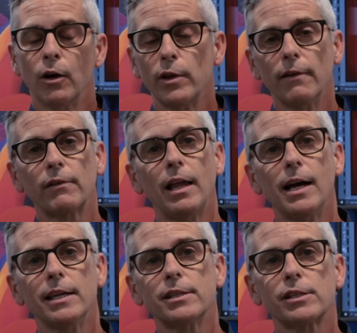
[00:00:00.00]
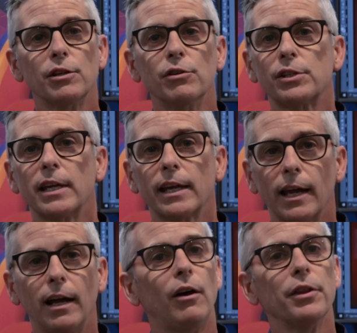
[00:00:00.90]
we have clients using
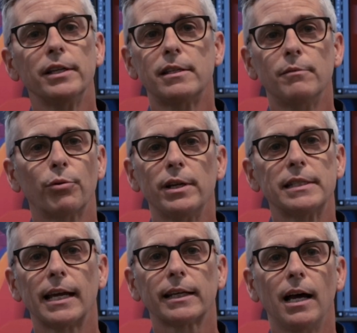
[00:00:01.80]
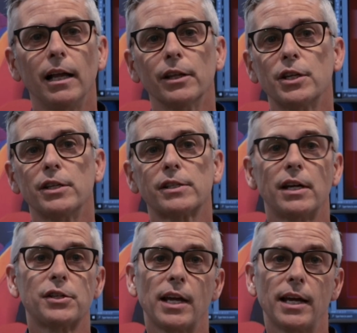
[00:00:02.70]
all the print technologies
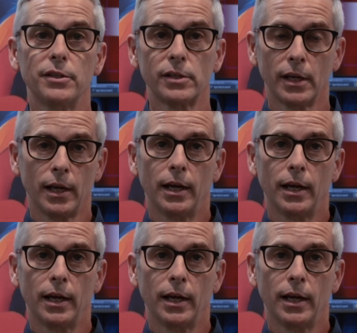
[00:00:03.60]
such as